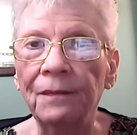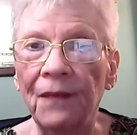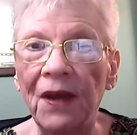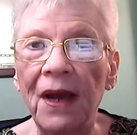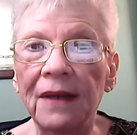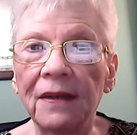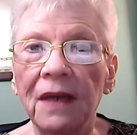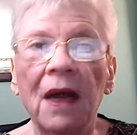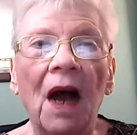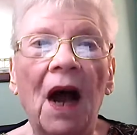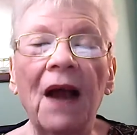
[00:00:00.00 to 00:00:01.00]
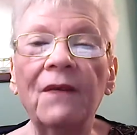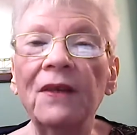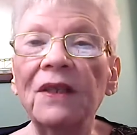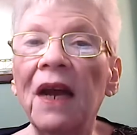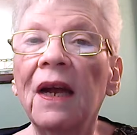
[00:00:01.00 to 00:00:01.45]
Yes. I
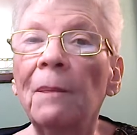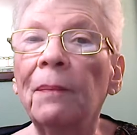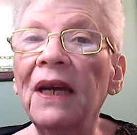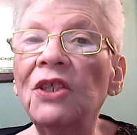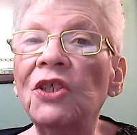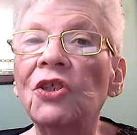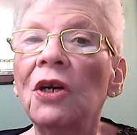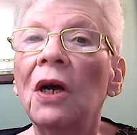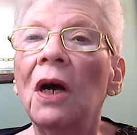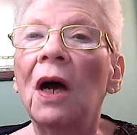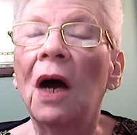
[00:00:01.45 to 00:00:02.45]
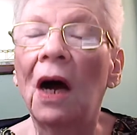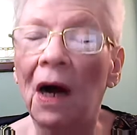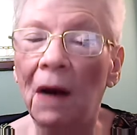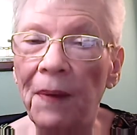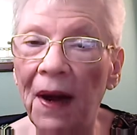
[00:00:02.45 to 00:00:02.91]
even take a bleached
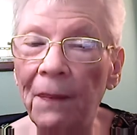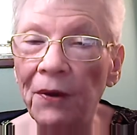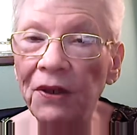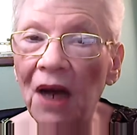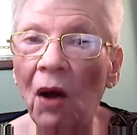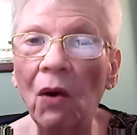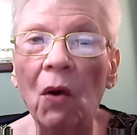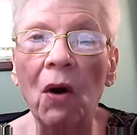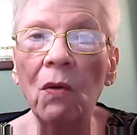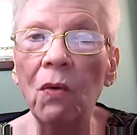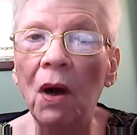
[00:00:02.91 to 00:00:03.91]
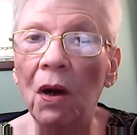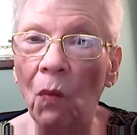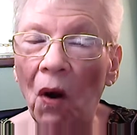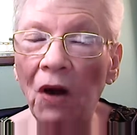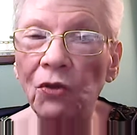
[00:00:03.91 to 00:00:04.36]
uh, paper towel or
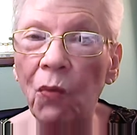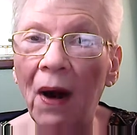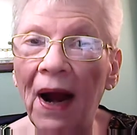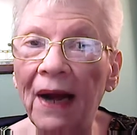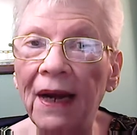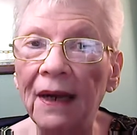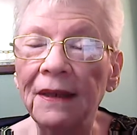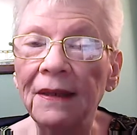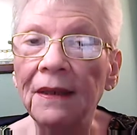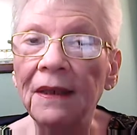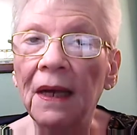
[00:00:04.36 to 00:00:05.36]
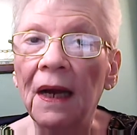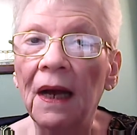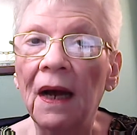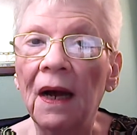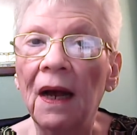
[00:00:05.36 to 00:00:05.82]
wash rag
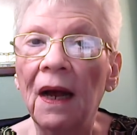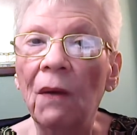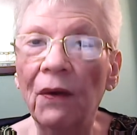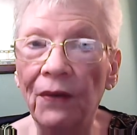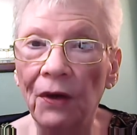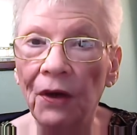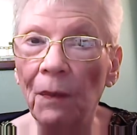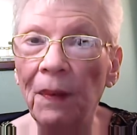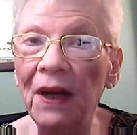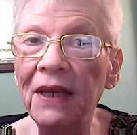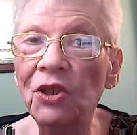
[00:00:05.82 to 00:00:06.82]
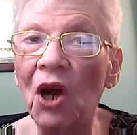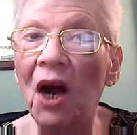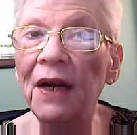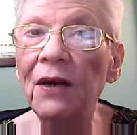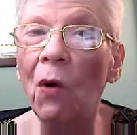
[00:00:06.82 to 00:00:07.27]
with a little bleach
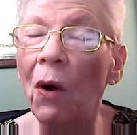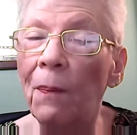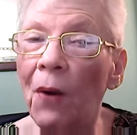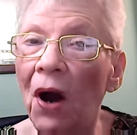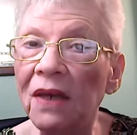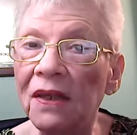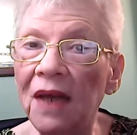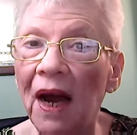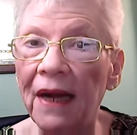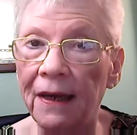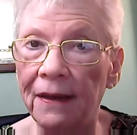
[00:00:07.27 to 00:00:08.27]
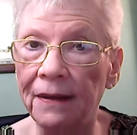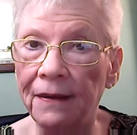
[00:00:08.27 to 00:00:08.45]
on it or peroxide.